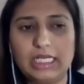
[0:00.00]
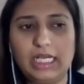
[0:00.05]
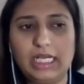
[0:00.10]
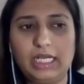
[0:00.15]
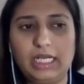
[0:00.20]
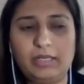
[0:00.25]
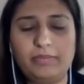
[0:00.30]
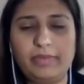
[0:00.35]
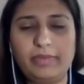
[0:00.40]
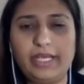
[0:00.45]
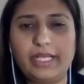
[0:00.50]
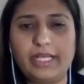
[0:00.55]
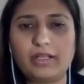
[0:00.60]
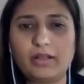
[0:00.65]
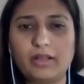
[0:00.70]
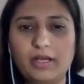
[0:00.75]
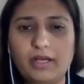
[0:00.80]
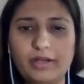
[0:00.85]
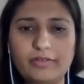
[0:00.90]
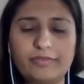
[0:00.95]
Um, and a
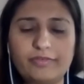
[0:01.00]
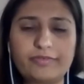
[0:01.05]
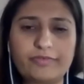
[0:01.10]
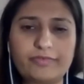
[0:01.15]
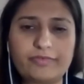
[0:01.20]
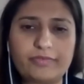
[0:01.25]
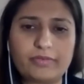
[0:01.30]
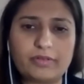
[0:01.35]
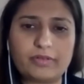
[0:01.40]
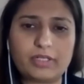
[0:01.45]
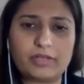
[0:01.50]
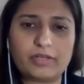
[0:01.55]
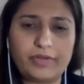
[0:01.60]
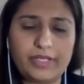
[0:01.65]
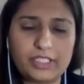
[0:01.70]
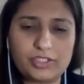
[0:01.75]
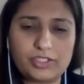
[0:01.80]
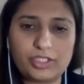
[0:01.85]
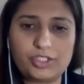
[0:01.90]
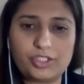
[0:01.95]
lot of
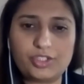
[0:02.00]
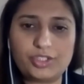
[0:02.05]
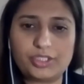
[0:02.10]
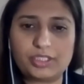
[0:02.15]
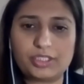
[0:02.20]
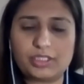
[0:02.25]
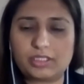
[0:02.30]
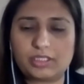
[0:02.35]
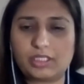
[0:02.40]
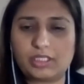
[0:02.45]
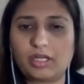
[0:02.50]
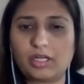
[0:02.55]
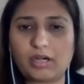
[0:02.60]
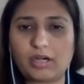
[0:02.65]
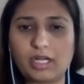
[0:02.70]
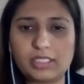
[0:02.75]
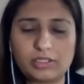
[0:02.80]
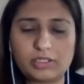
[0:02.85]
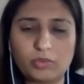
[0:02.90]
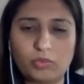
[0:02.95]
researchers
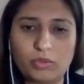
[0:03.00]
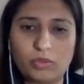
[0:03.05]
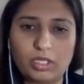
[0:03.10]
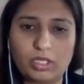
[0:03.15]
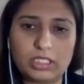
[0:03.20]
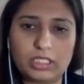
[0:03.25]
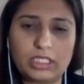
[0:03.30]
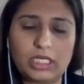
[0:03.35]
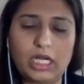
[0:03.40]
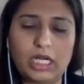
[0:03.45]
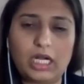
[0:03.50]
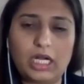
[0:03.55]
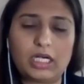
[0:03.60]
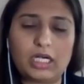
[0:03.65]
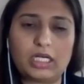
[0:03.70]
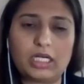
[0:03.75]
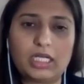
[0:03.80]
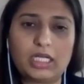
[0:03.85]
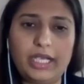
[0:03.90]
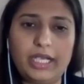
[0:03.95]
across the world
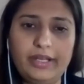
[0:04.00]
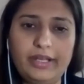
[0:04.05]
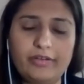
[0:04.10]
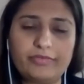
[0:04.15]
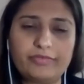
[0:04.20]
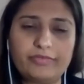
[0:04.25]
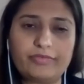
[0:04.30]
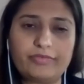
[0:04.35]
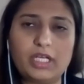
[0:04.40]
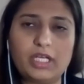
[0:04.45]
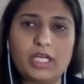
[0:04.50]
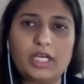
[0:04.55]
are kind of